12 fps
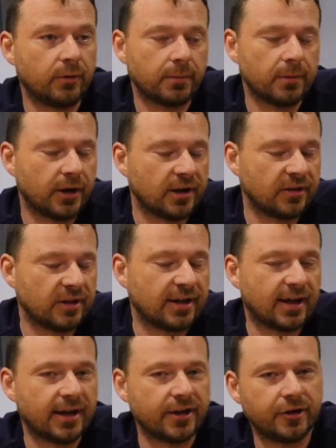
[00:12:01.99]
we're bringing in the
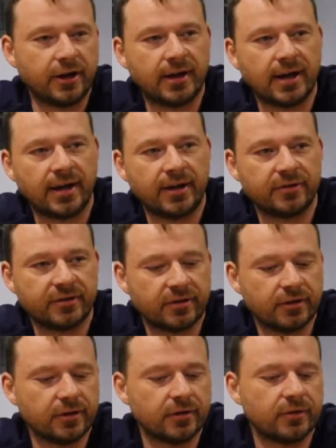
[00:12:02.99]
concrete guys,
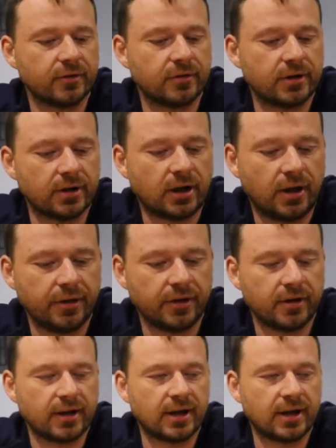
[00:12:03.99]
and they're doing all the